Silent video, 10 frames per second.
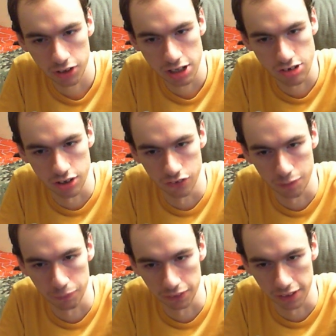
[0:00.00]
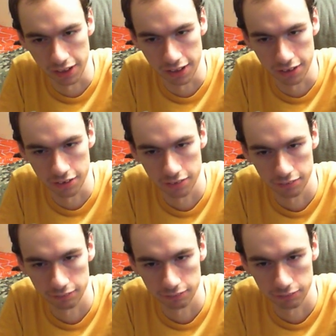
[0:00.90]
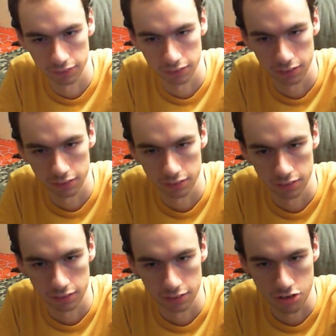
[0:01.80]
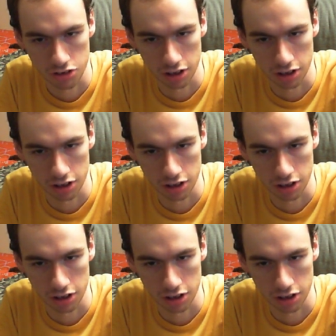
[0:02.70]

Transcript: easy to grip with the hand. Just